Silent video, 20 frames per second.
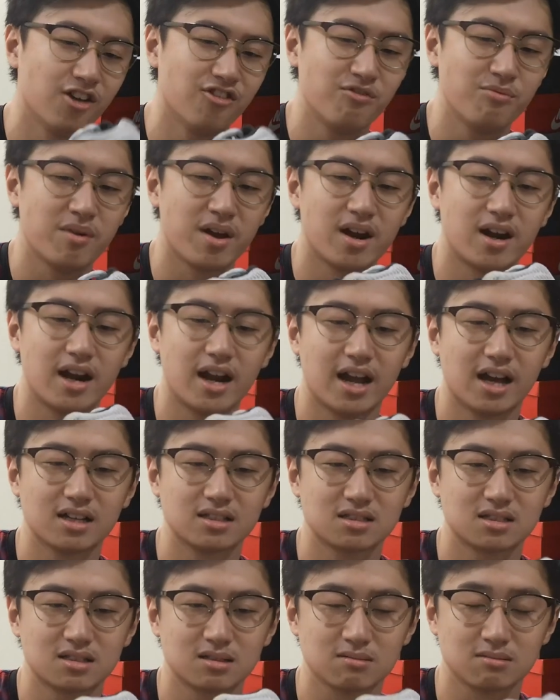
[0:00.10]
left pair
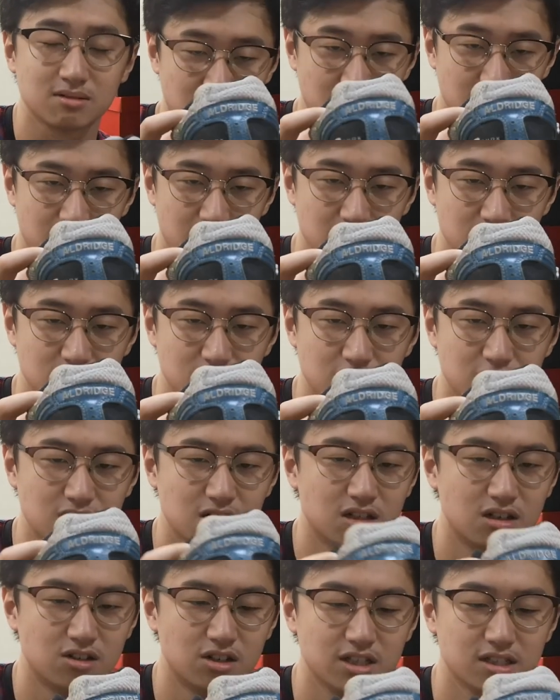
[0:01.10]
has Aldridge
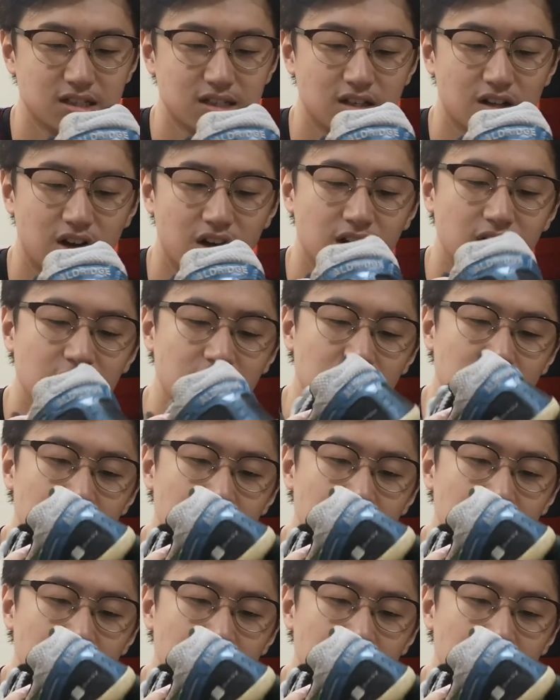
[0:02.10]
written on